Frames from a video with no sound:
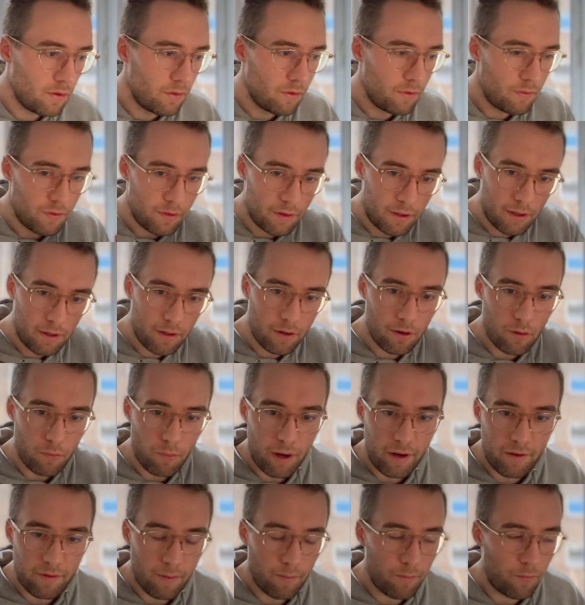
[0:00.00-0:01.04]
the
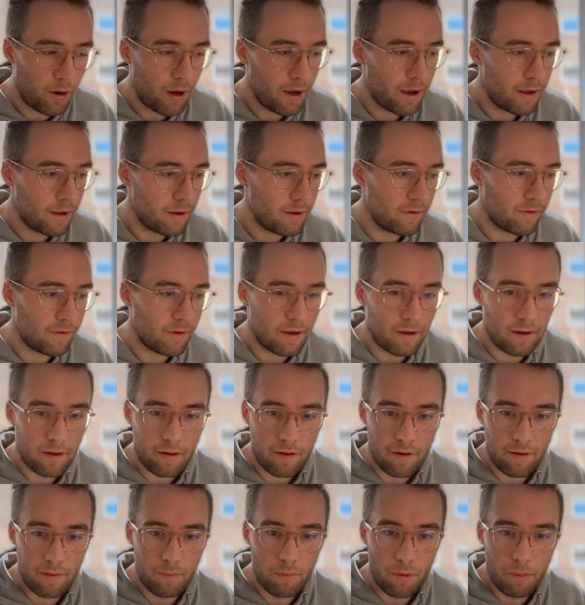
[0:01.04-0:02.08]
ransomware is
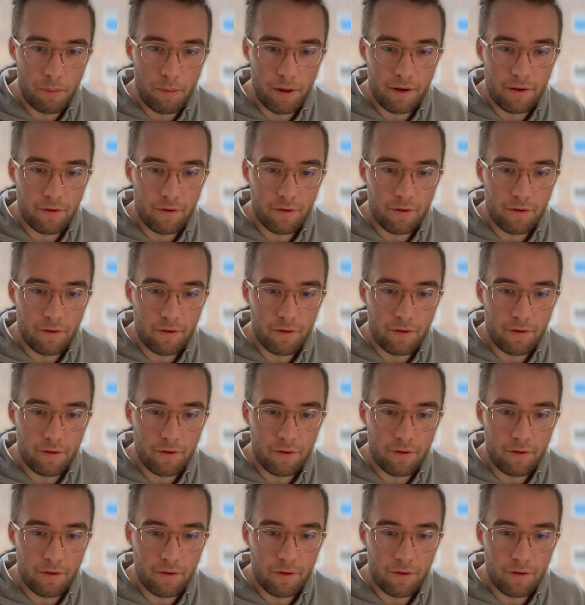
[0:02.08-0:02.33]
implemented